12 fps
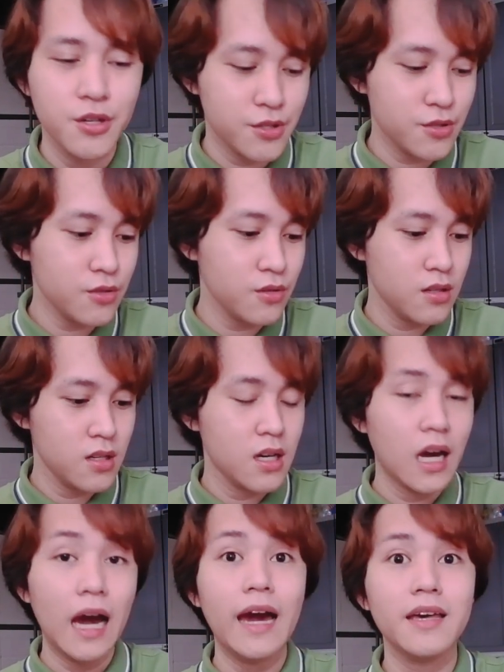So
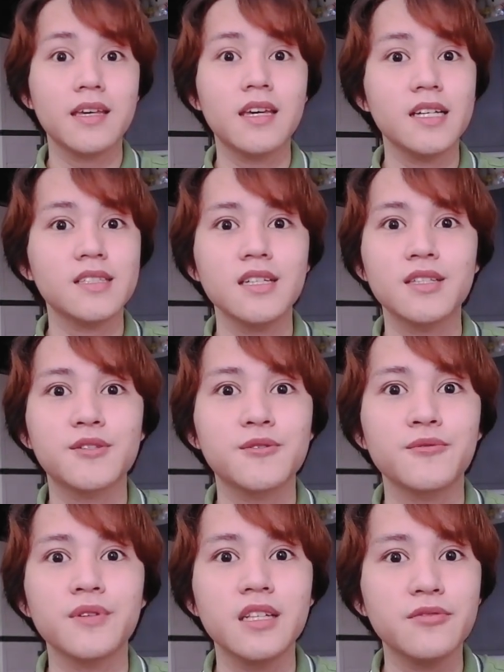I guess it's
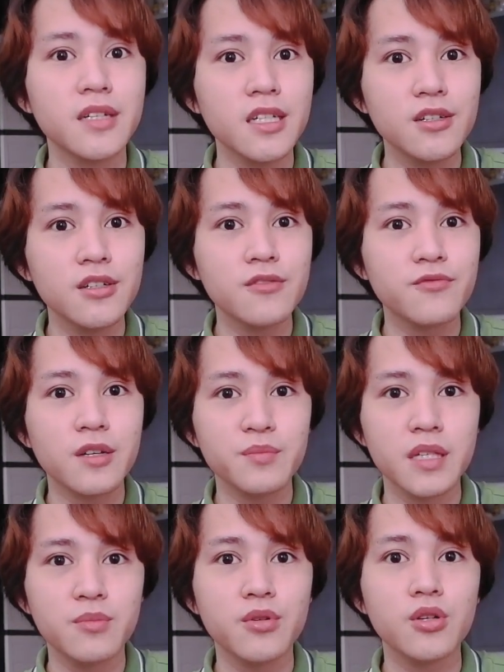really good for
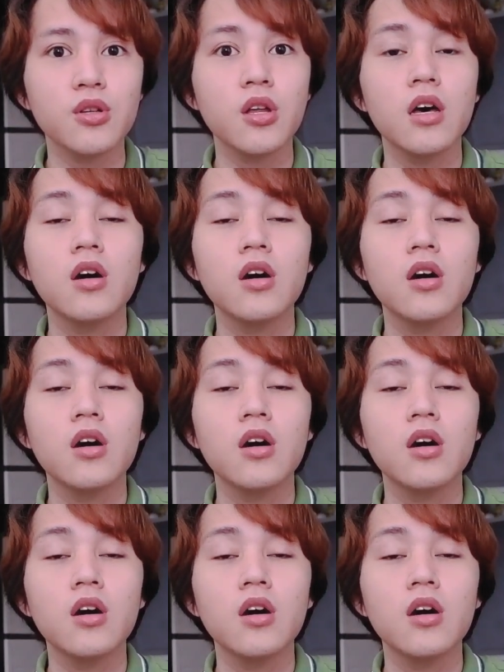people,